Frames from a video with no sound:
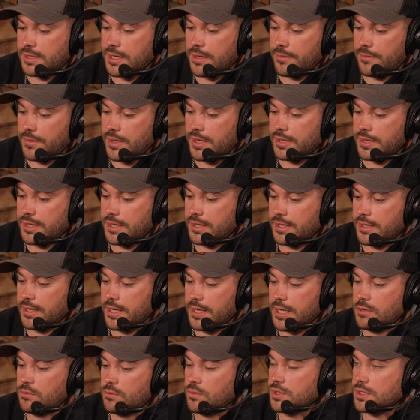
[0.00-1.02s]
That meant that
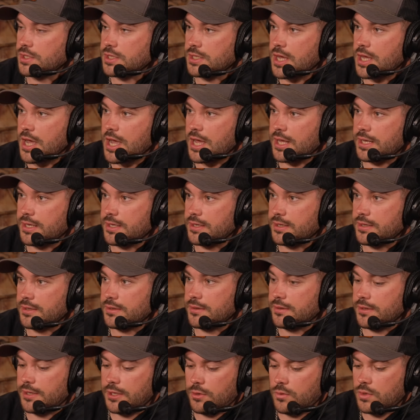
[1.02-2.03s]
he was not
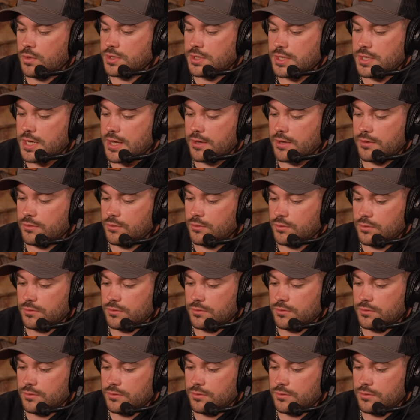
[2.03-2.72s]
he was not